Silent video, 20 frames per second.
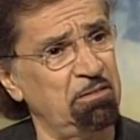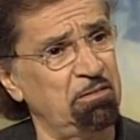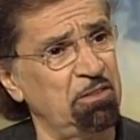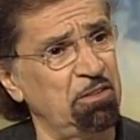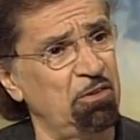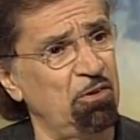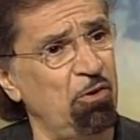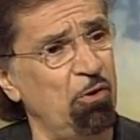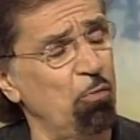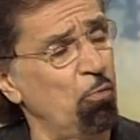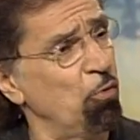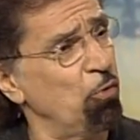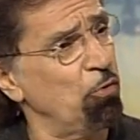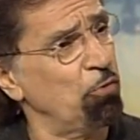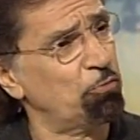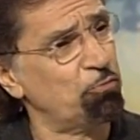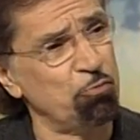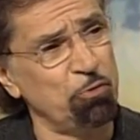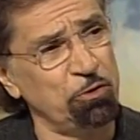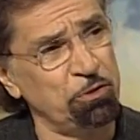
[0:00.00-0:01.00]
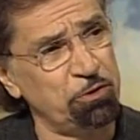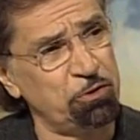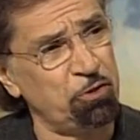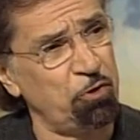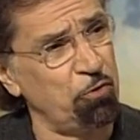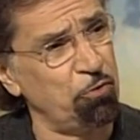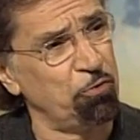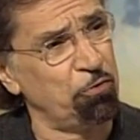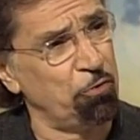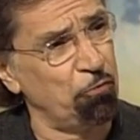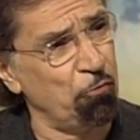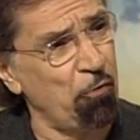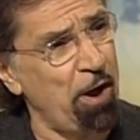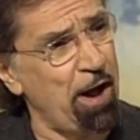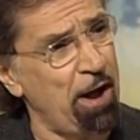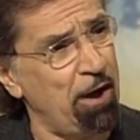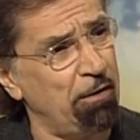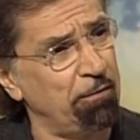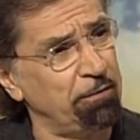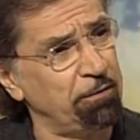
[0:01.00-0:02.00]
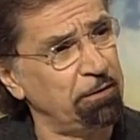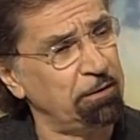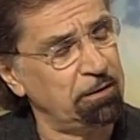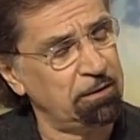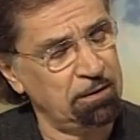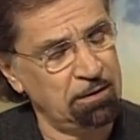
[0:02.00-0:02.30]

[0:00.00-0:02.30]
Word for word: you know, our world really turned around.